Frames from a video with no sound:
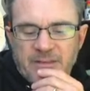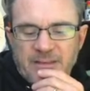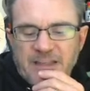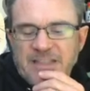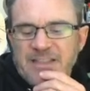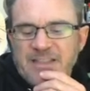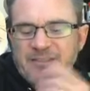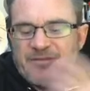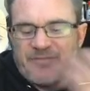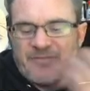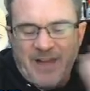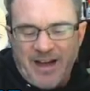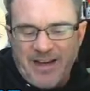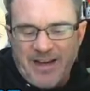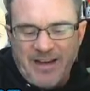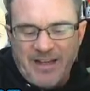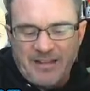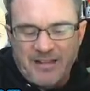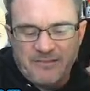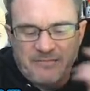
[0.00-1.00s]
That's
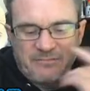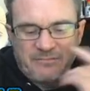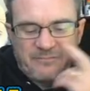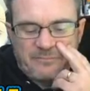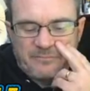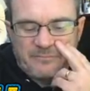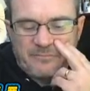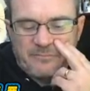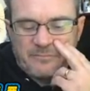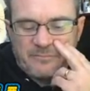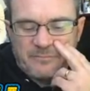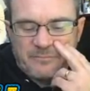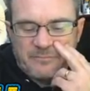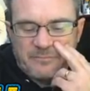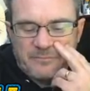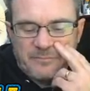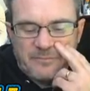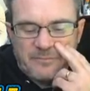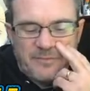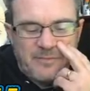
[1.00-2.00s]
fine.
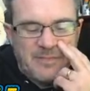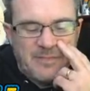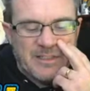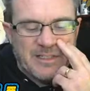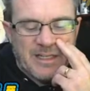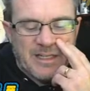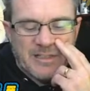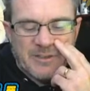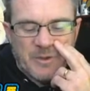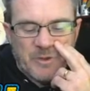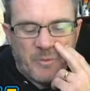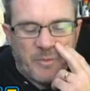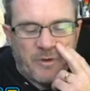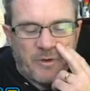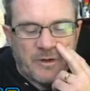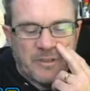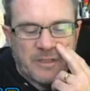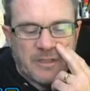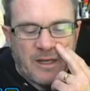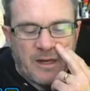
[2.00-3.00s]
It's not super
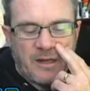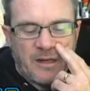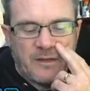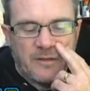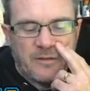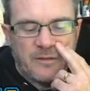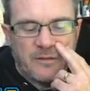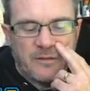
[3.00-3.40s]
exciting.